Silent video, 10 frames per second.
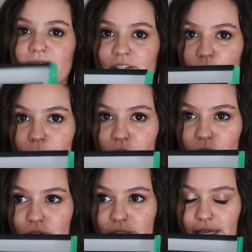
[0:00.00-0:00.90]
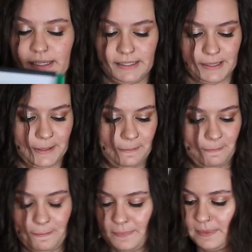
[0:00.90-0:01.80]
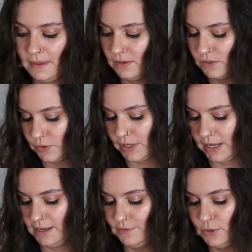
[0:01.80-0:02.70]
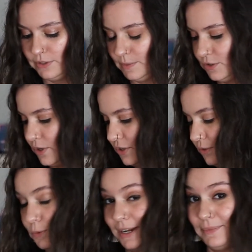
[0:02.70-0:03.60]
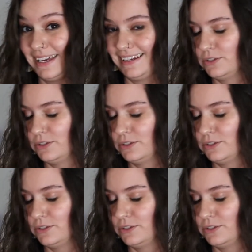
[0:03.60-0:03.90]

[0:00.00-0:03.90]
So I'm going to use this. So I'll kind of give you a demonstration of what I'm going to